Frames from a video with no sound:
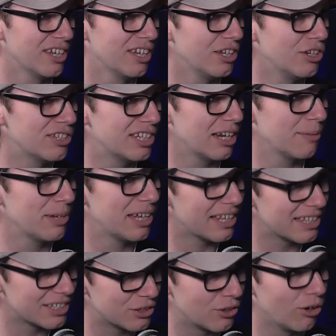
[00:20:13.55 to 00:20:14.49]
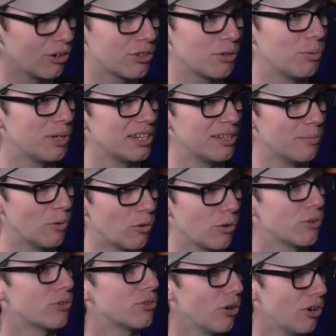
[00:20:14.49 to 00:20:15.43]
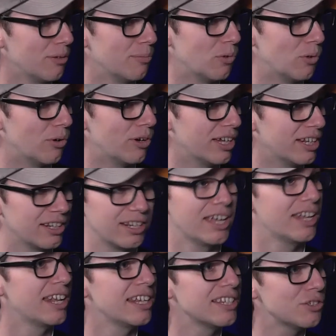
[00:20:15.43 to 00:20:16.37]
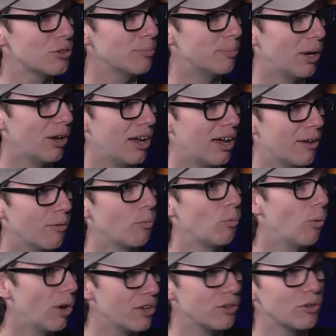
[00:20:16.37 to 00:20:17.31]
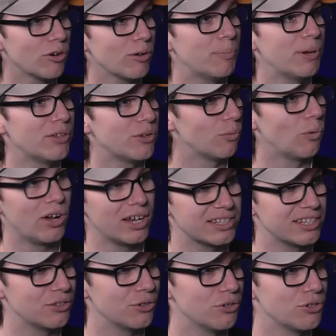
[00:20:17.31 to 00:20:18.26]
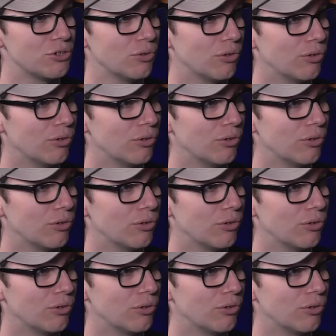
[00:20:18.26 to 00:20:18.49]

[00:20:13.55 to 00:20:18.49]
you're telling me it's $1.20 more or $1 more, and he stood by it. In your opinion, why is it too short?